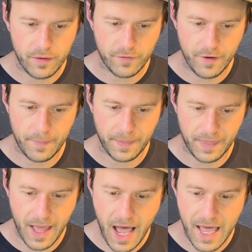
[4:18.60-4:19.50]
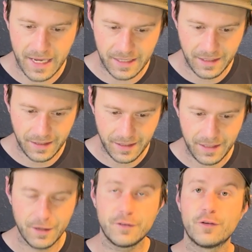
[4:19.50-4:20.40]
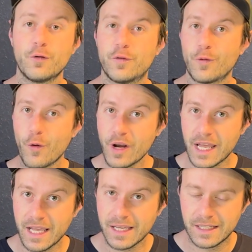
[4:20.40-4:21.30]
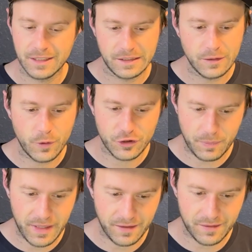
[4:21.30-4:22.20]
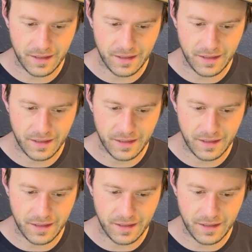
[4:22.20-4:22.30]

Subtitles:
from 9 to 40, which means